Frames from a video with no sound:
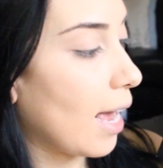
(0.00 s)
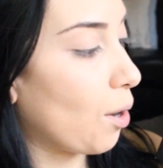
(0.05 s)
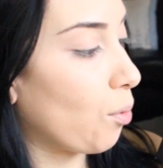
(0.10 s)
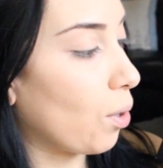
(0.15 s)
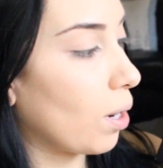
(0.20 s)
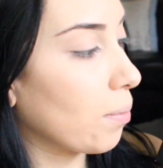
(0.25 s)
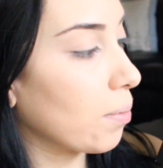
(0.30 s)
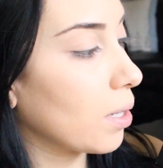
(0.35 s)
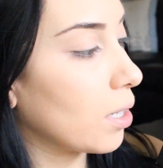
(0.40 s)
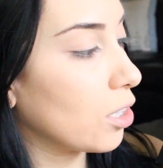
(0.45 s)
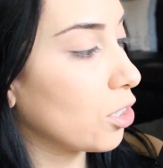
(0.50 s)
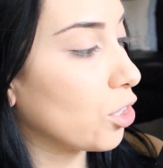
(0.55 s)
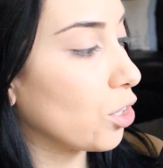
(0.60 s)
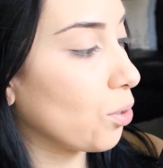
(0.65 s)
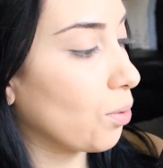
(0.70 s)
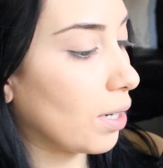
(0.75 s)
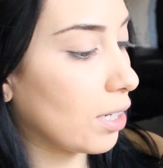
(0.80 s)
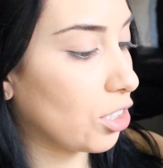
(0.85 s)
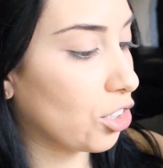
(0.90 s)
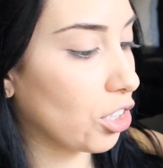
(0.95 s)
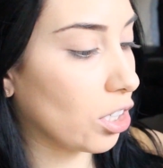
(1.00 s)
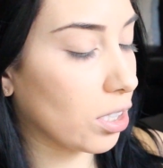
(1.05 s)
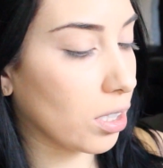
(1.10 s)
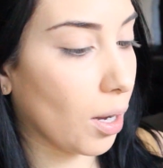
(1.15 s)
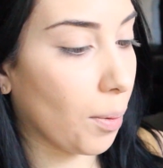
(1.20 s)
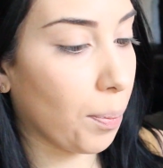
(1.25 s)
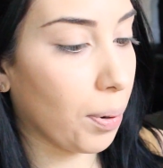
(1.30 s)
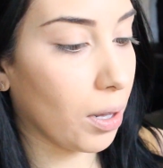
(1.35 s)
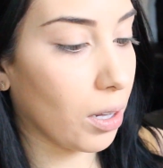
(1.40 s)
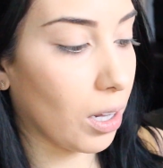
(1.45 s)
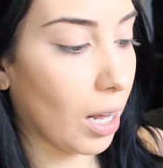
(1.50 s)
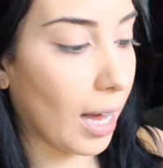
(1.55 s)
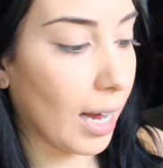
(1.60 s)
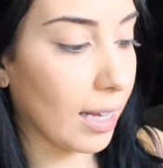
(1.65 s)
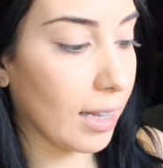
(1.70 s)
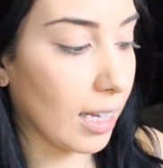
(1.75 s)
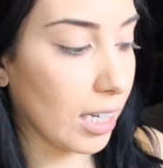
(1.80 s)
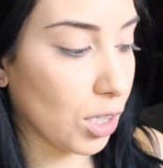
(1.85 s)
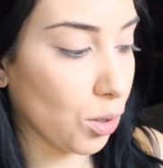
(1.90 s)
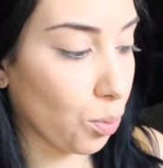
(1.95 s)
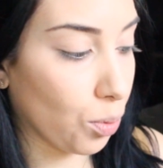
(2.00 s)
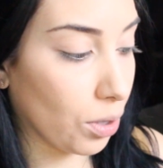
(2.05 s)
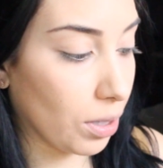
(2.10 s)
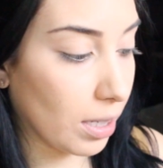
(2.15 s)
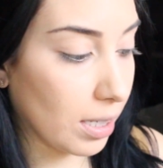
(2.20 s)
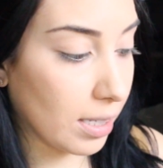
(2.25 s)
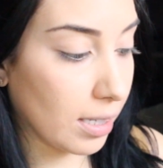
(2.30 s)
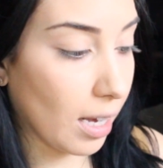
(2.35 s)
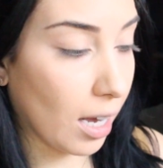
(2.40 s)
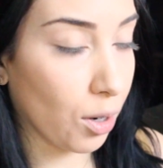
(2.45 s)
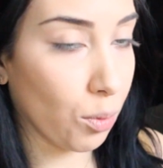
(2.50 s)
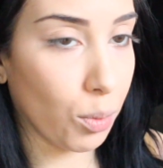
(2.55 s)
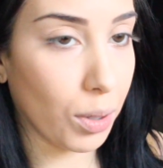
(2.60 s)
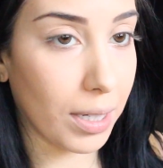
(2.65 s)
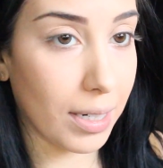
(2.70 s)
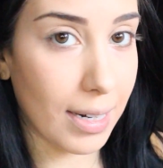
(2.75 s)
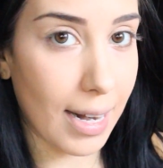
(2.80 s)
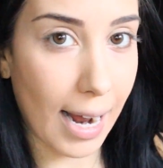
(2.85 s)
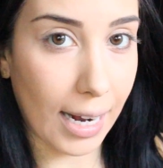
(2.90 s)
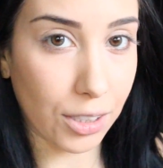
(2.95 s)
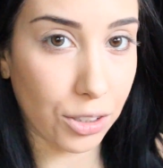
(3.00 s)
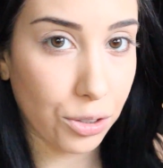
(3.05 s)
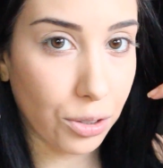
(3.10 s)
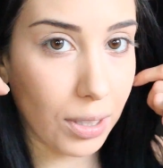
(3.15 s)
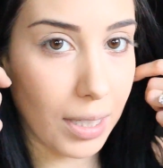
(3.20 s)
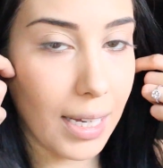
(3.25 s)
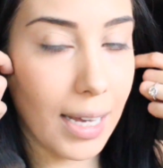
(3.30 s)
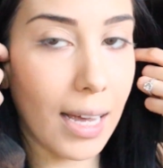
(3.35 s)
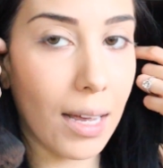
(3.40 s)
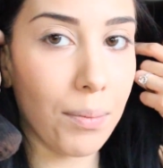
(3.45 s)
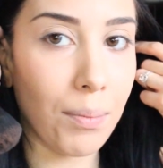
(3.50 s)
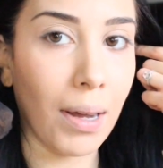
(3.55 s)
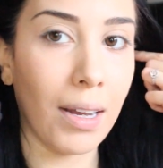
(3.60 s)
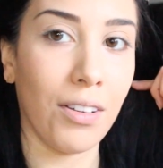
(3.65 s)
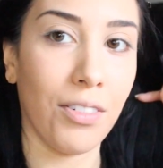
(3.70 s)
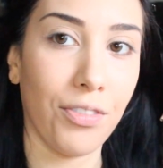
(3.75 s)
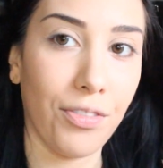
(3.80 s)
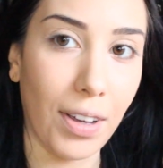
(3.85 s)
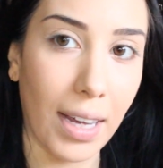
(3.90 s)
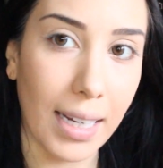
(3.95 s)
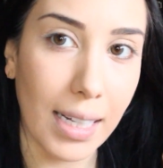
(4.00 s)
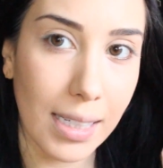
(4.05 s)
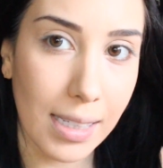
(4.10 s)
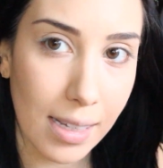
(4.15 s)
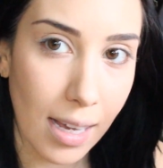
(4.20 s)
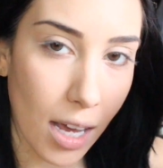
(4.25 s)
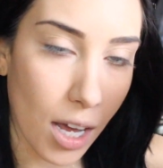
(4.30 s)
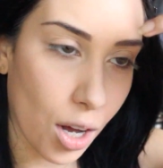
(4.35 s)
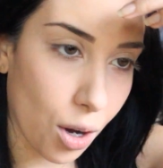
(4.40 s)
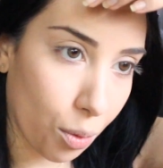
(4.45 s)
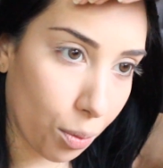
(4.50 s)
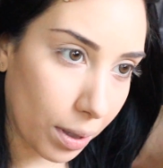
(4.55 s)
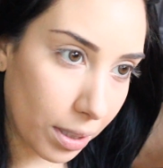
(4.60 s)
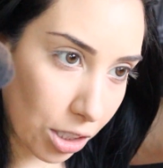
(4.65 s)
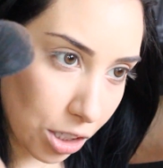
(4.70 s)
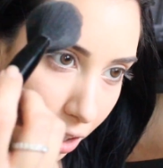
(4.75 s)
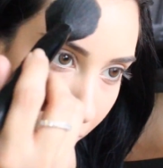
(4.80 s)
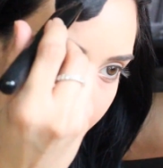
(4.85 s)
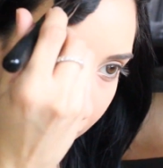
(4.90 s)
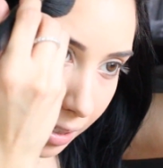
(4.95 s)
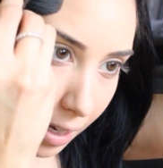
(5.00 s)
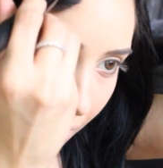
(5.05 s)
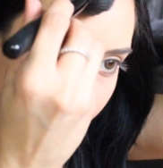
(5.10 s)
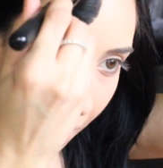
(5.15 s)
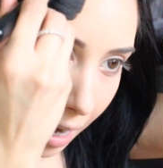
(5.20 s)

And what I'm gonna do is just apply this where the sun would naturally hit my face, which is